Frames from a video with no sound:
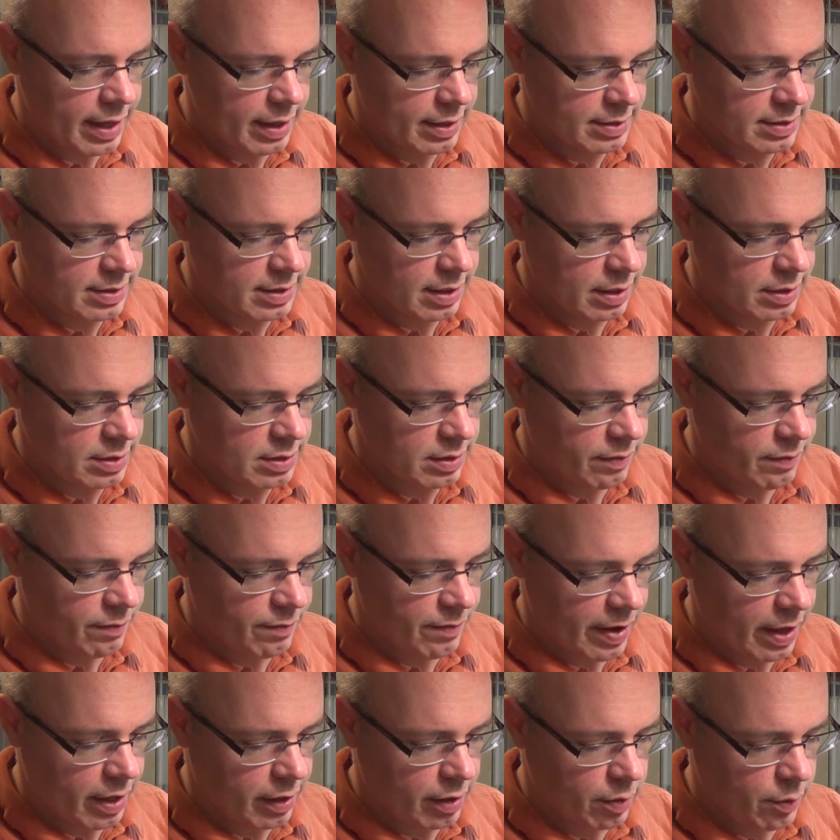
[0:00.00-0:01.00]
instance in
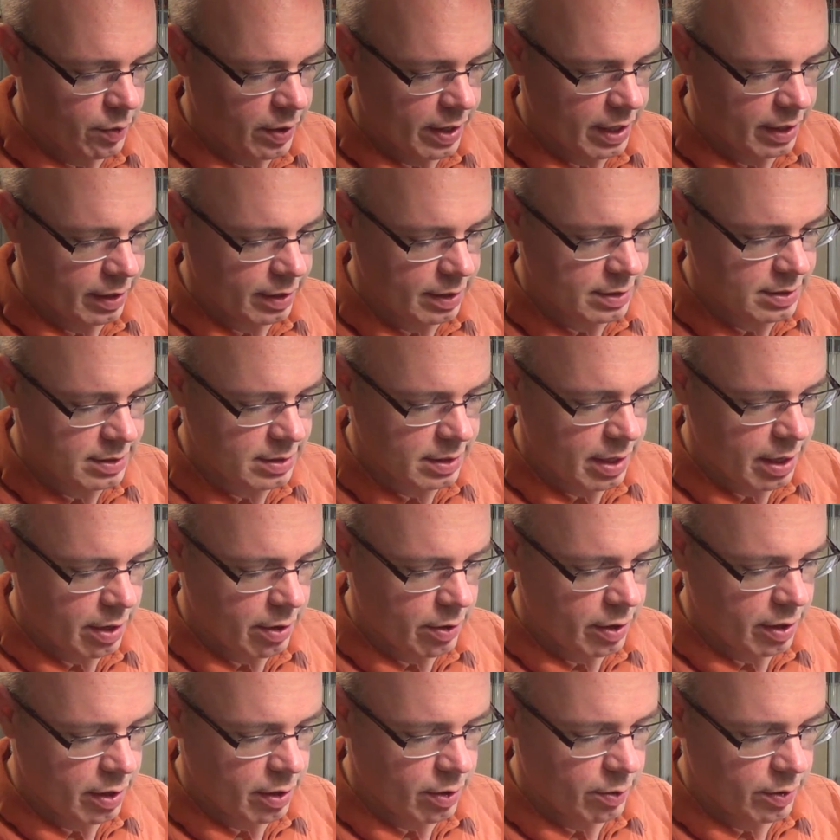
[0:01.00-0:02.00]
evaluating the
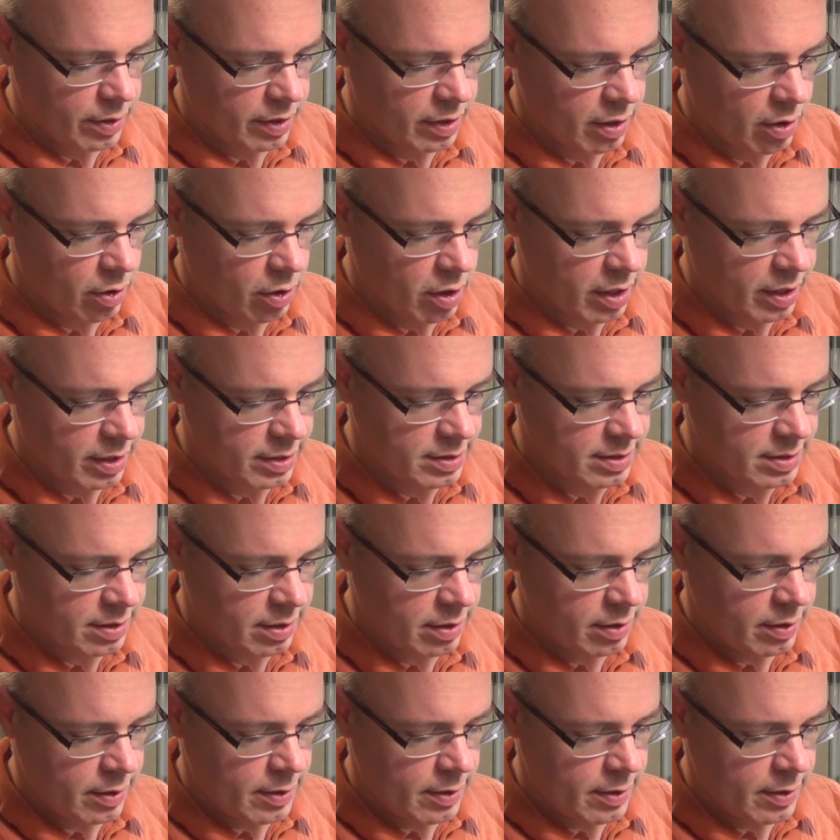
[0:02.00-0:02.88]
scenario and the artist